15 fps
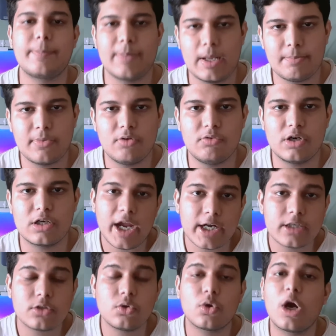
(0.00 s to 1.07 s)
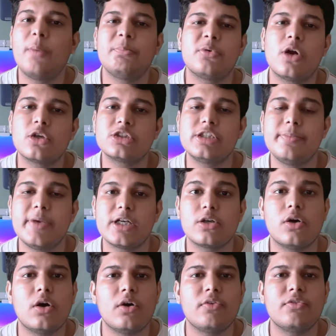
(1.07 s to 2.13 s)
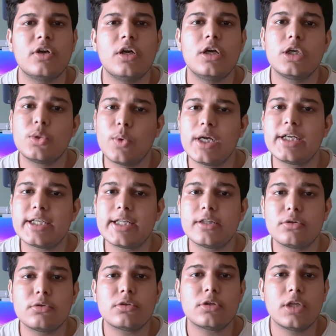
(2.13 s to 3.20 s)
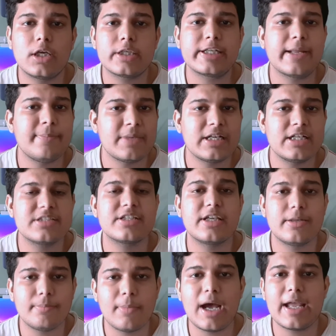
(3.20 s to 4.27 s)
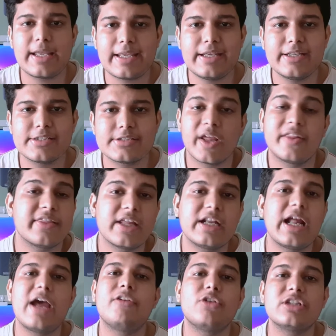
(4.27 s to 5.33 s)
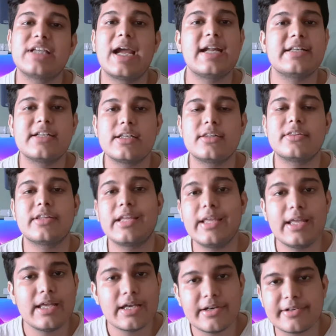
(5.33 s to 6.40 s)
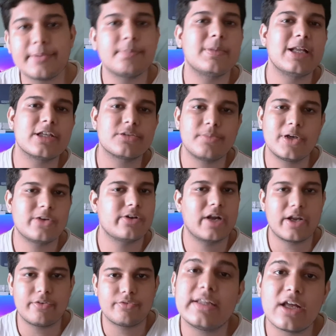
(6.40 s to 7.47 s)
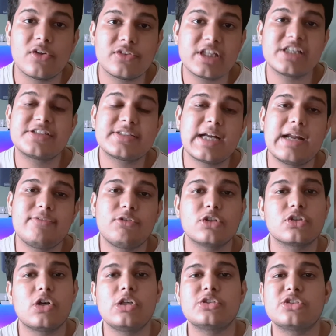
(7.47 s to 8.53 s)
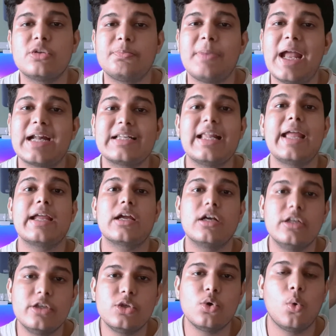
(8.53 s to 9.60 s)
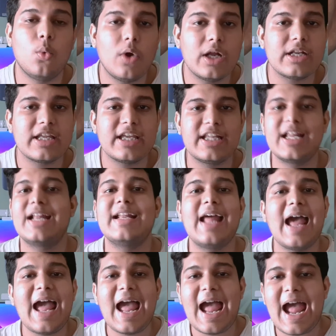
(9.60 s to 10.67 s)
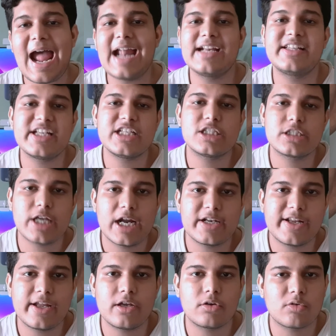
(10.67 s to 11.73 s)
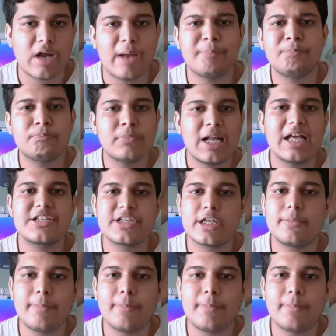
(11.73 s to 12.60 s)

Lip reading: paperwork. It took approximate of 20 to 30 minutes in my case, and then I was handled the replacement drive. Now this drive was also packed like a new one in an anti-static wrapped plastic